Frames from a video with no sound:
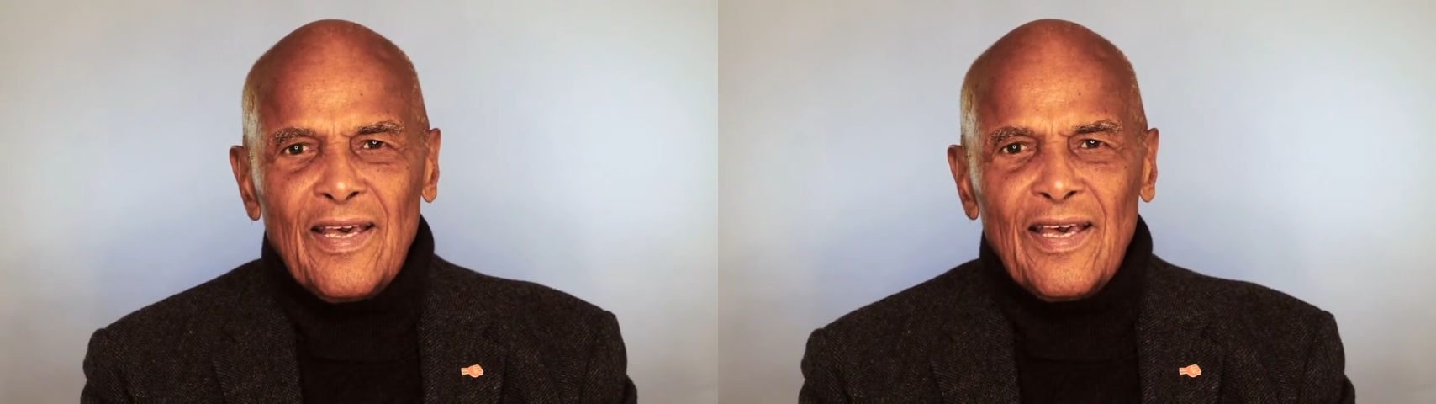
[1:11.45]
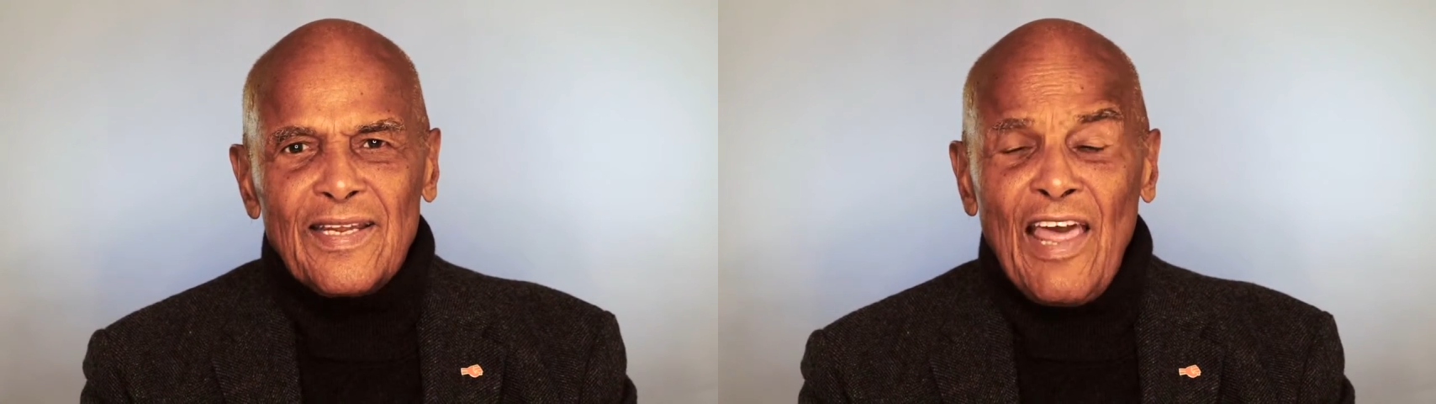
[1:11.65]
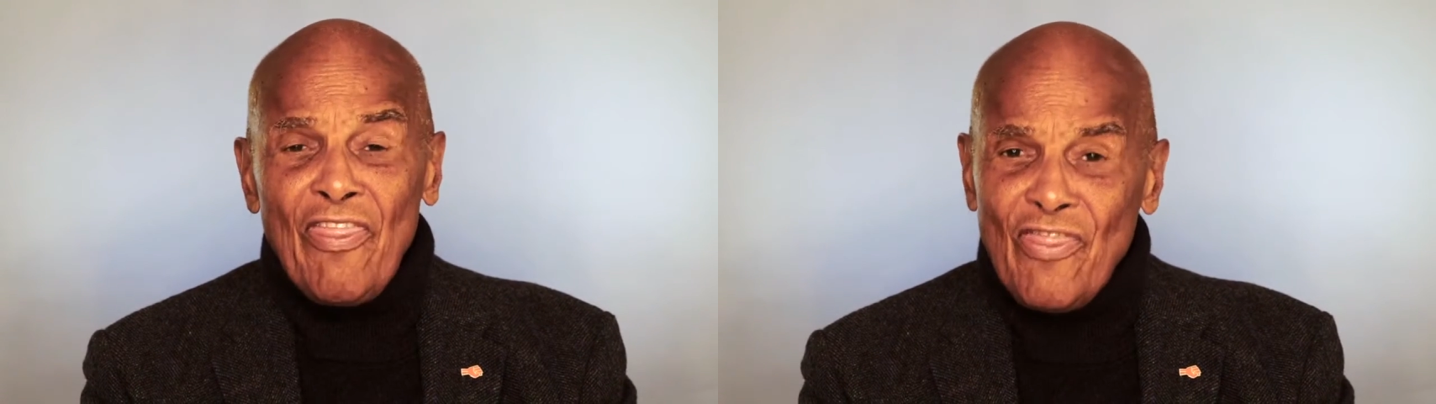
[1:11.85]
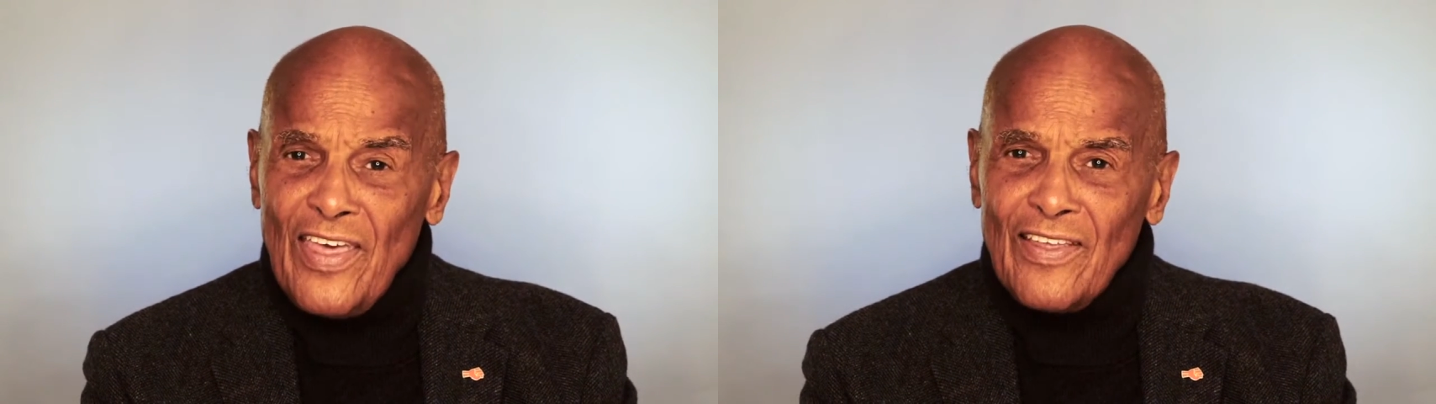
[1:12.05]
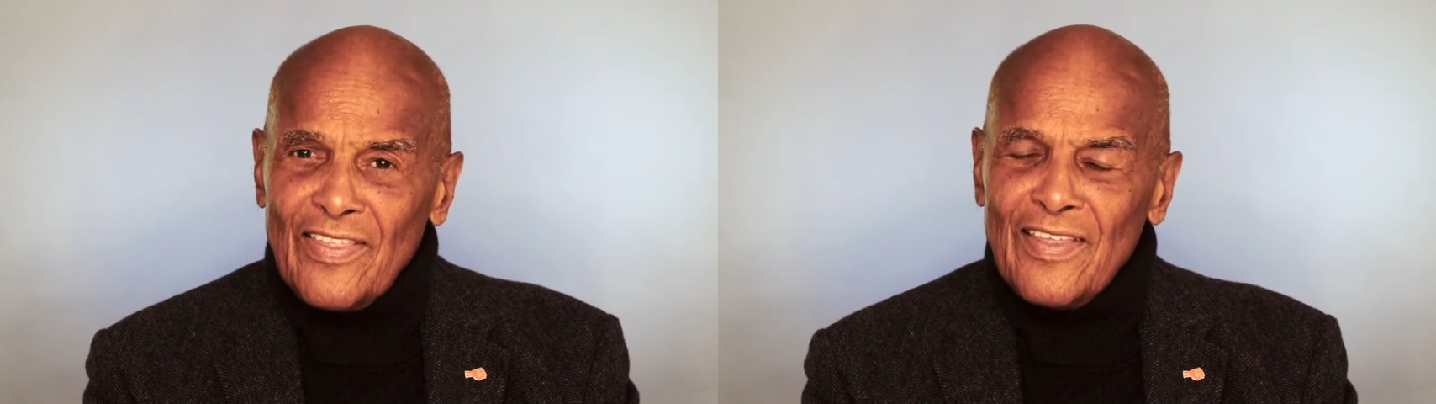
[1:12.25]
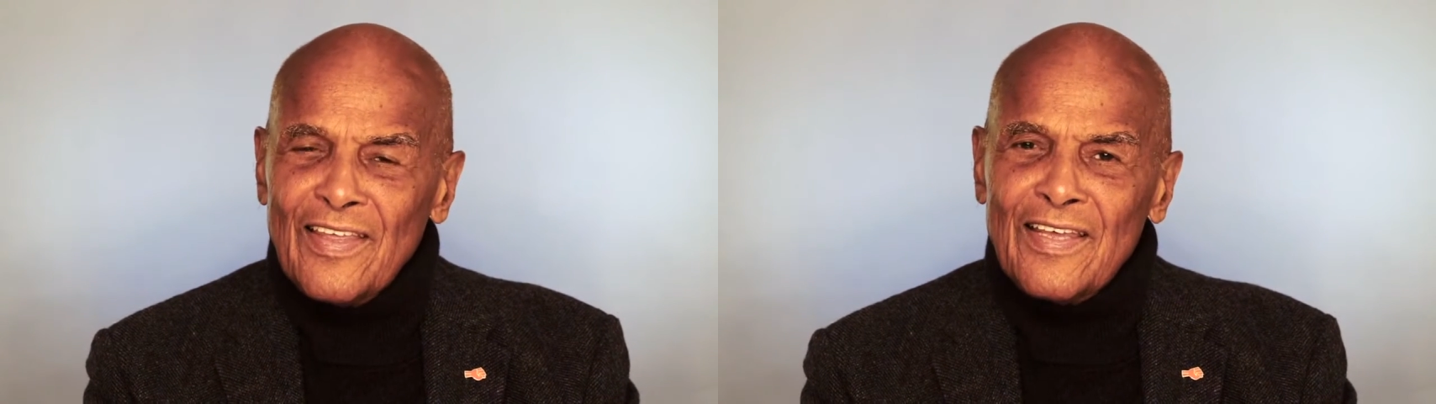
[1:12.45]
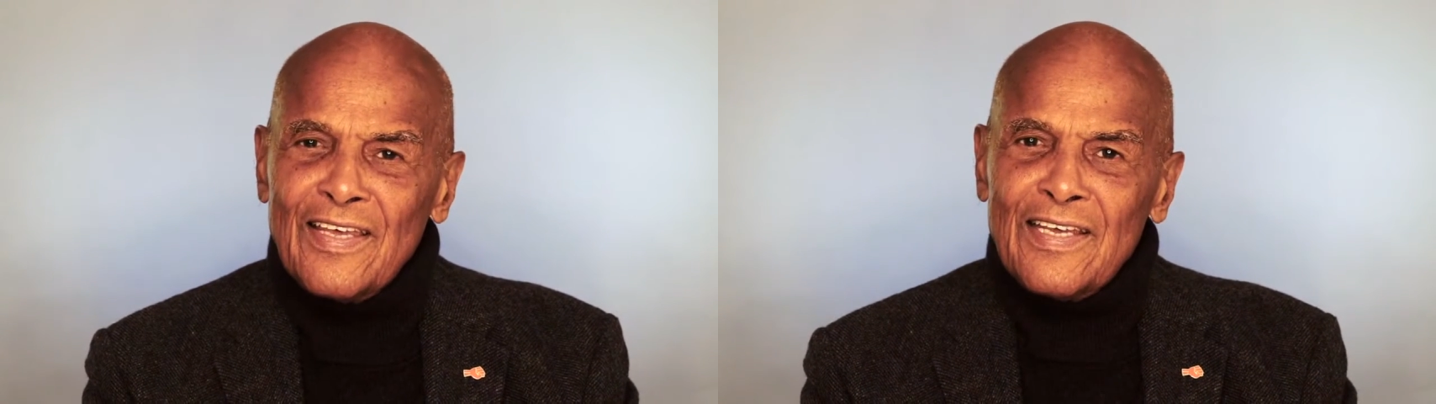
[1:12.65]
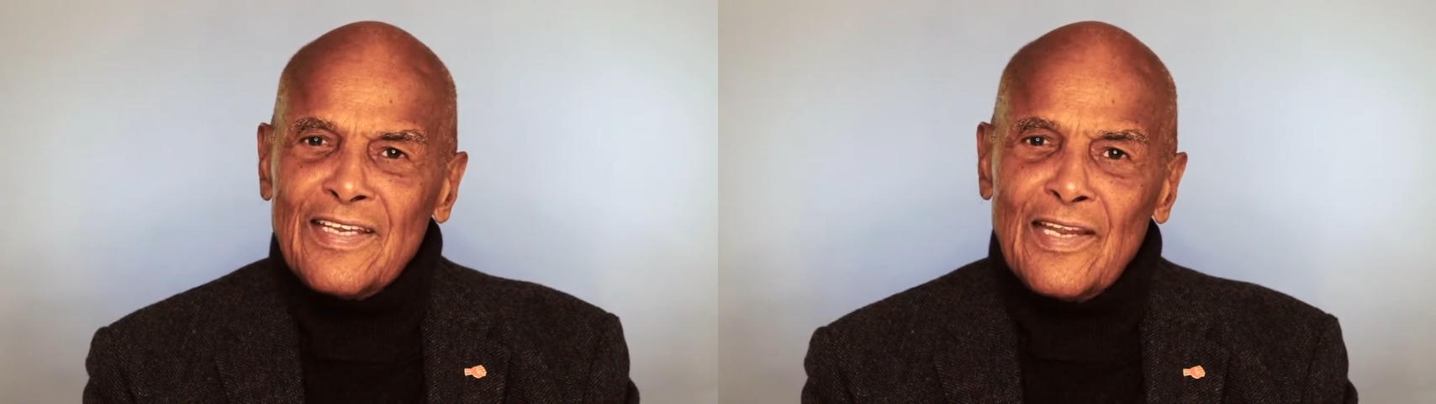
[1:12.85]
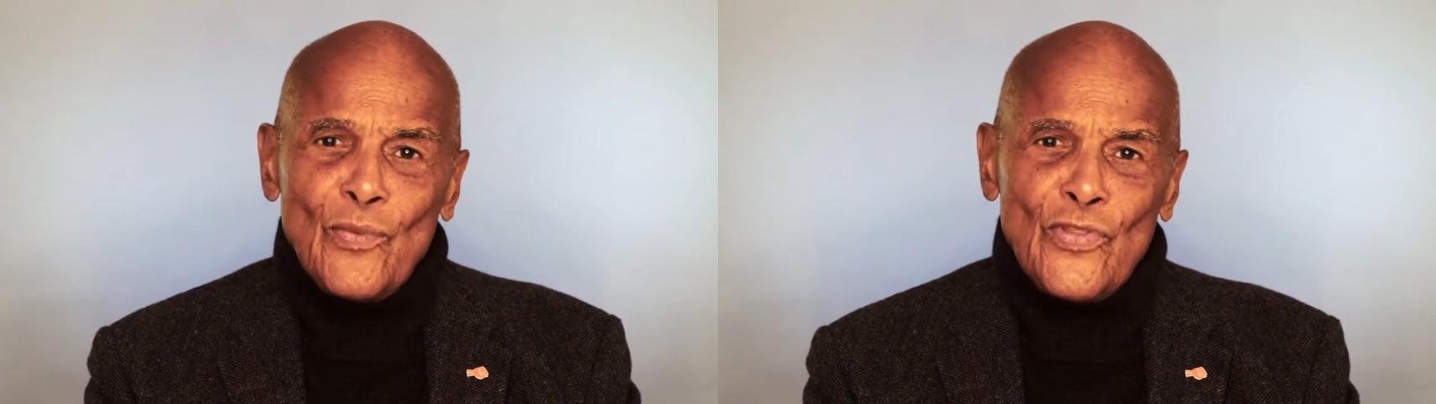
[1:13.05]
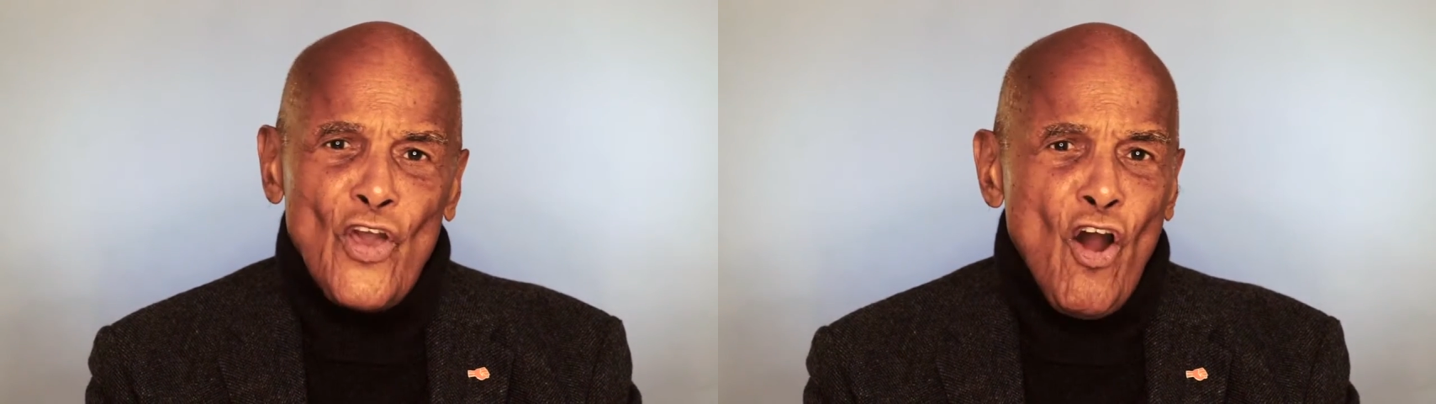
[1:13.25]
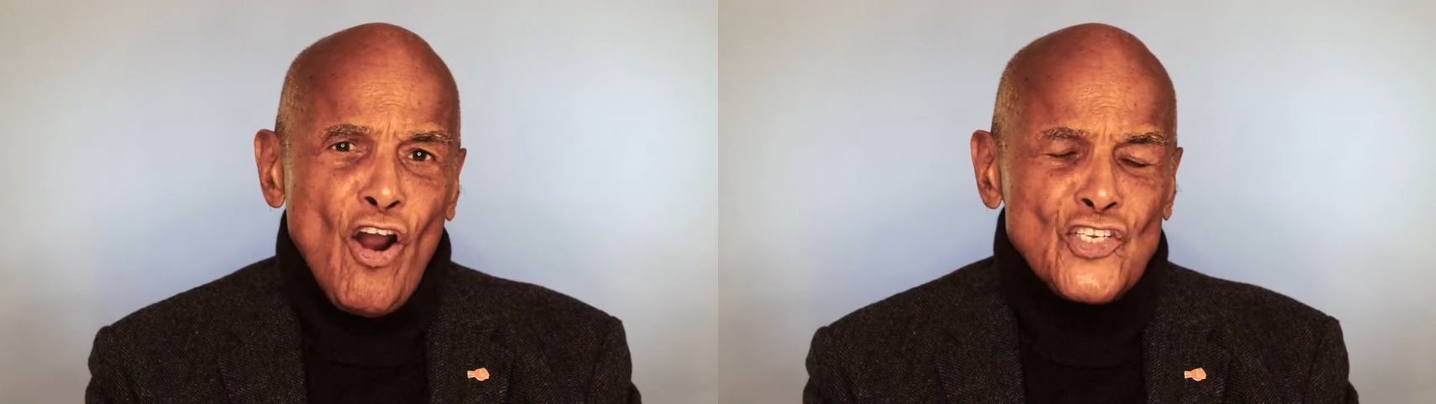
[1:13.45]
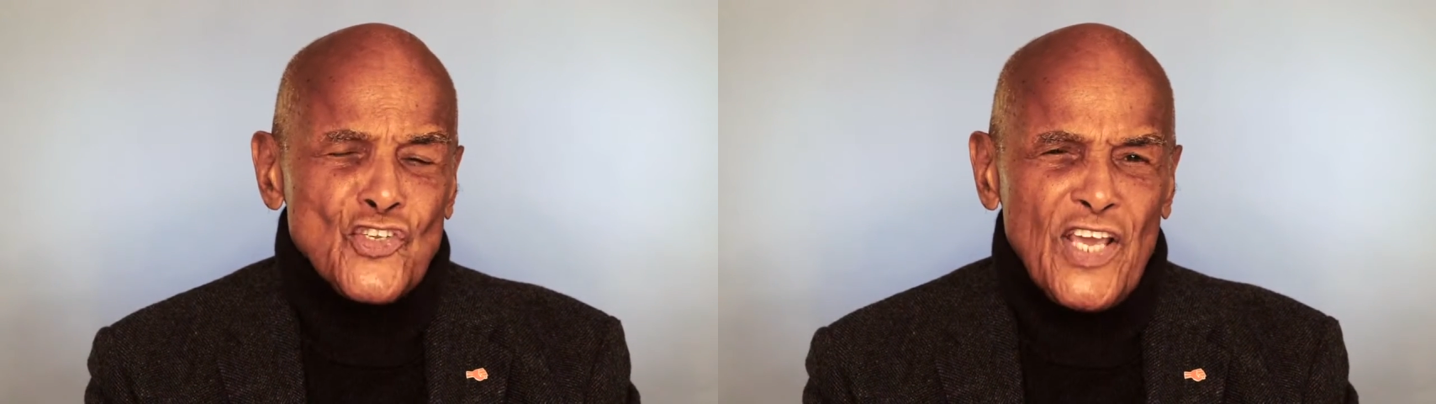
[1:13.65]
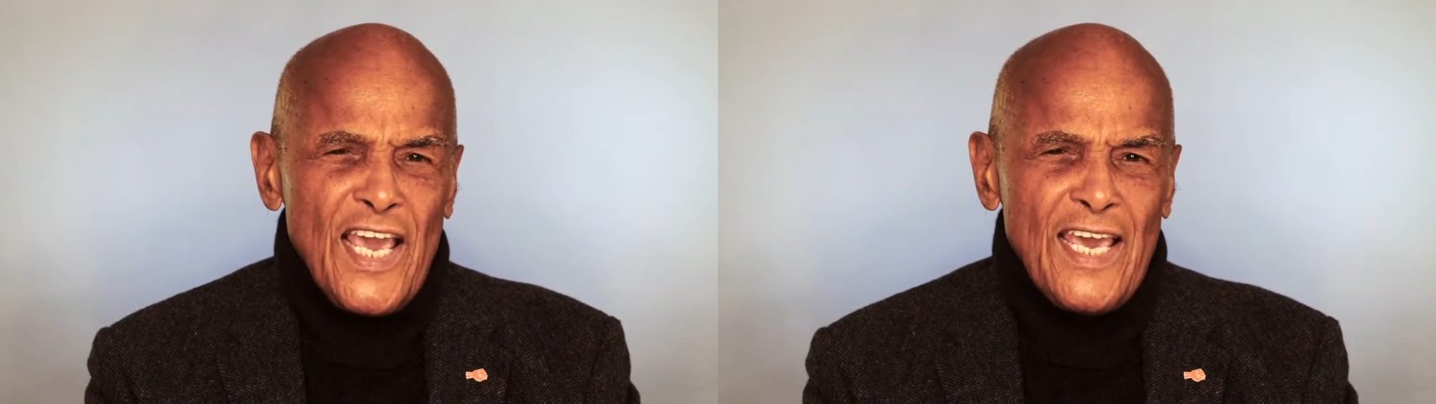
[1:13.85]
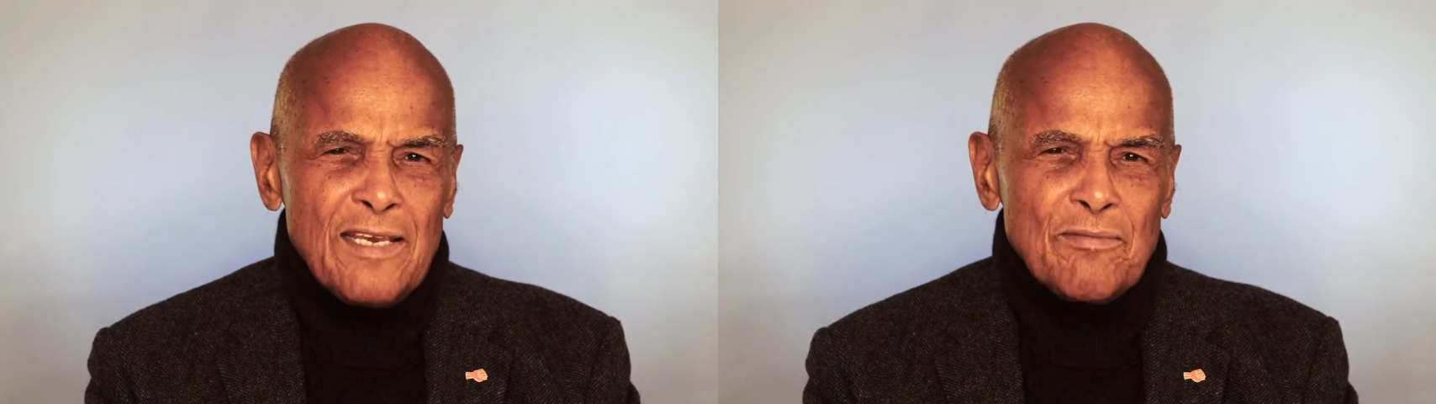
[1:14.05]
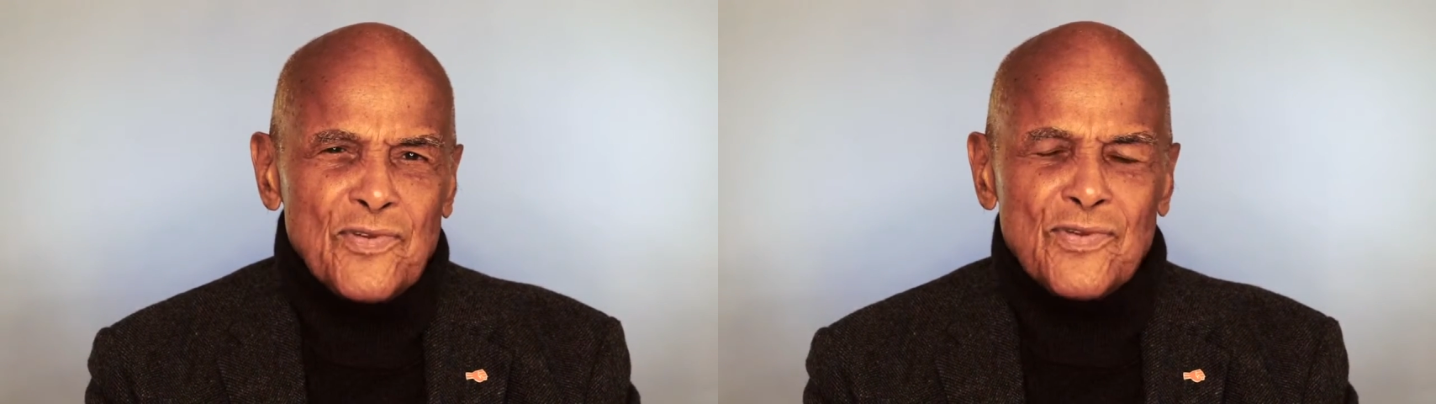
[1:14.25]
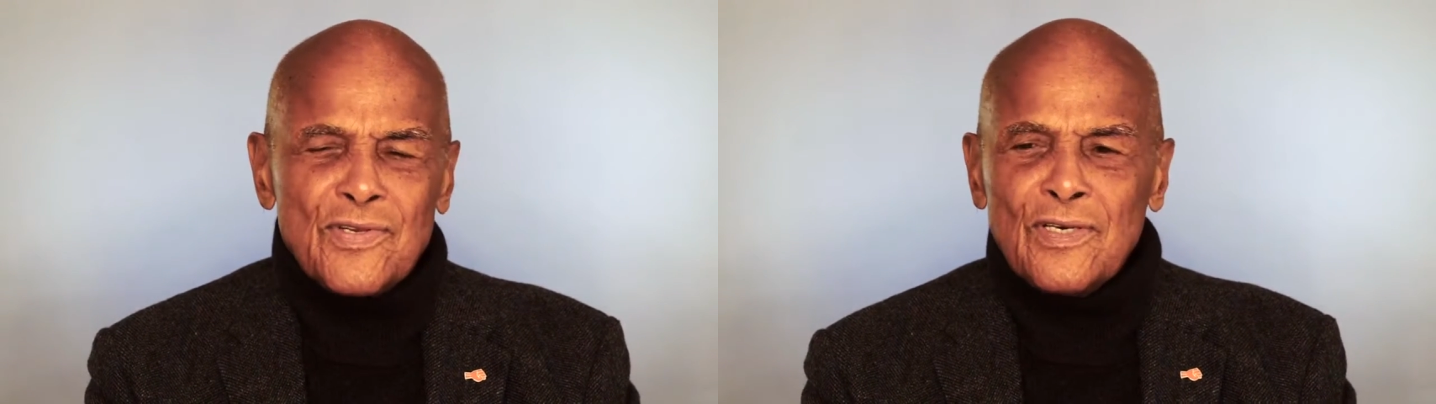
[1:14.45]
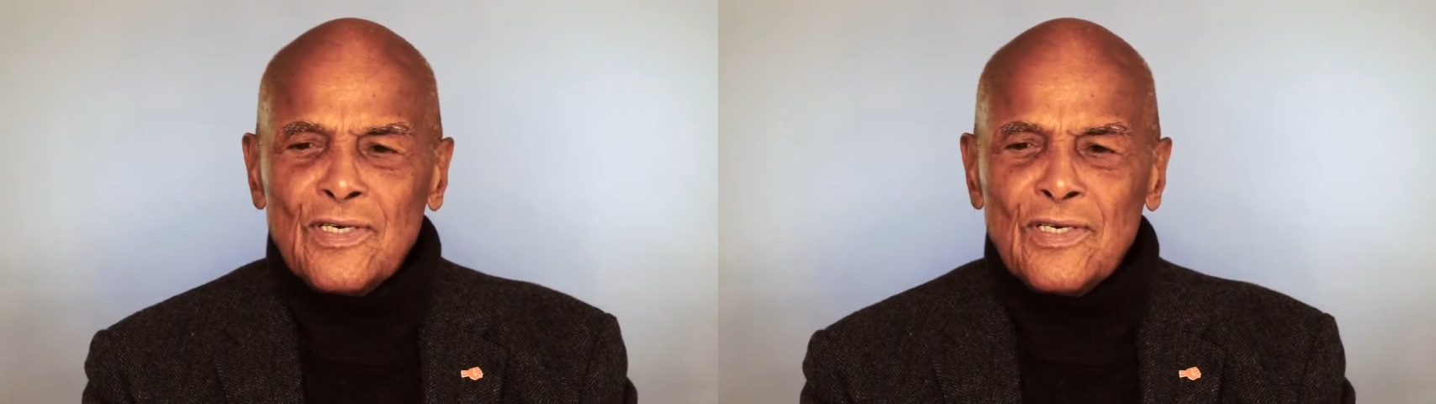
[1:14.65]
And I think that with the arts games,